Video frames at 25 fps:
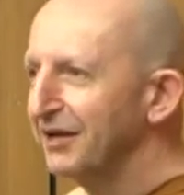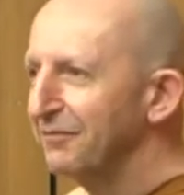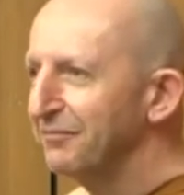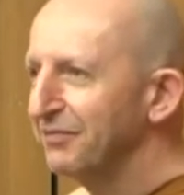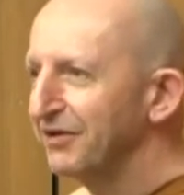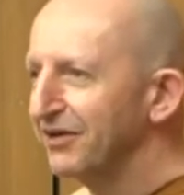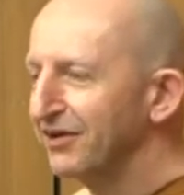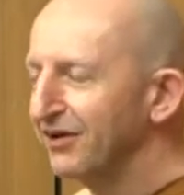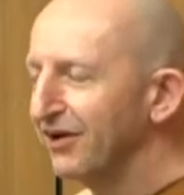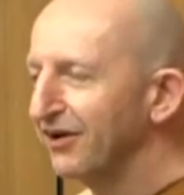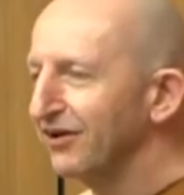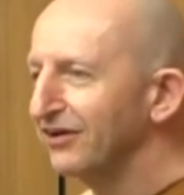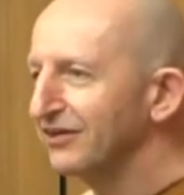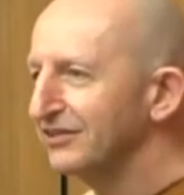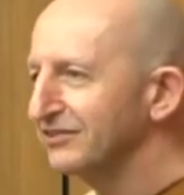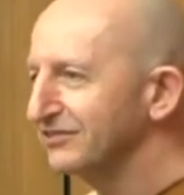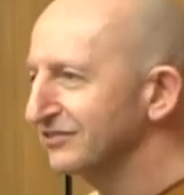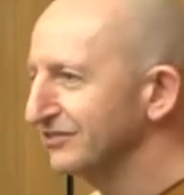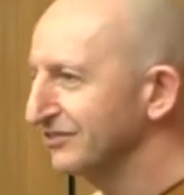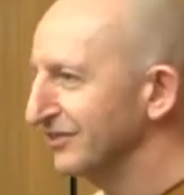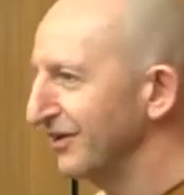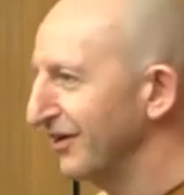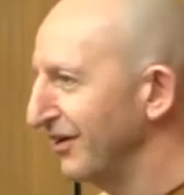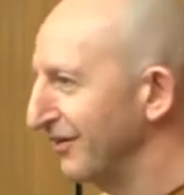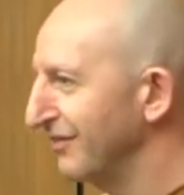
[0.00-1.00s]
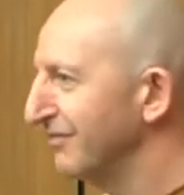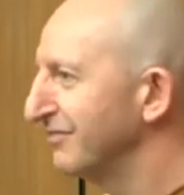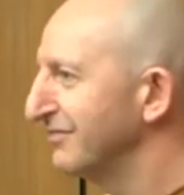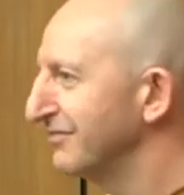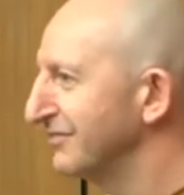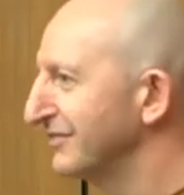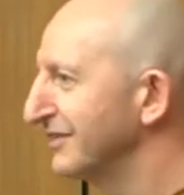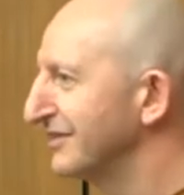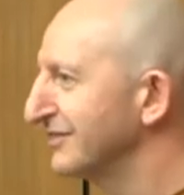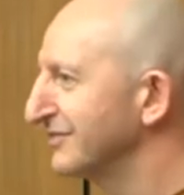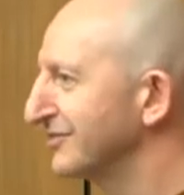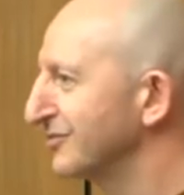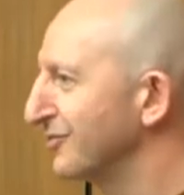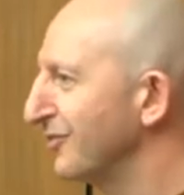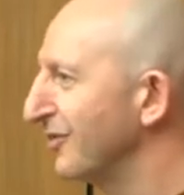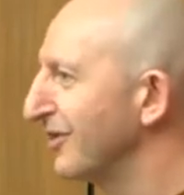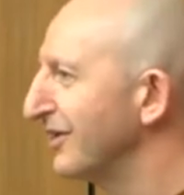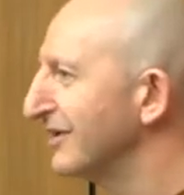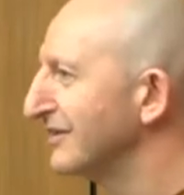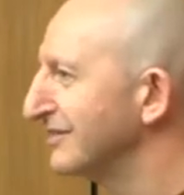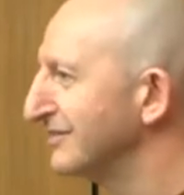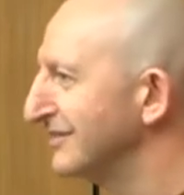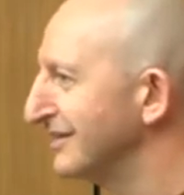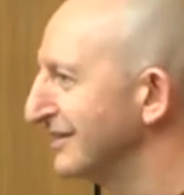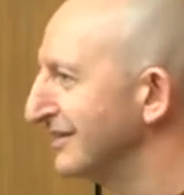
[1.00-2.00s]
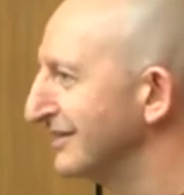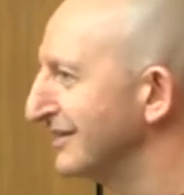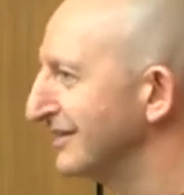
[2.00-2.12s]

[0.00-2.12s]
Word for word: because of this quality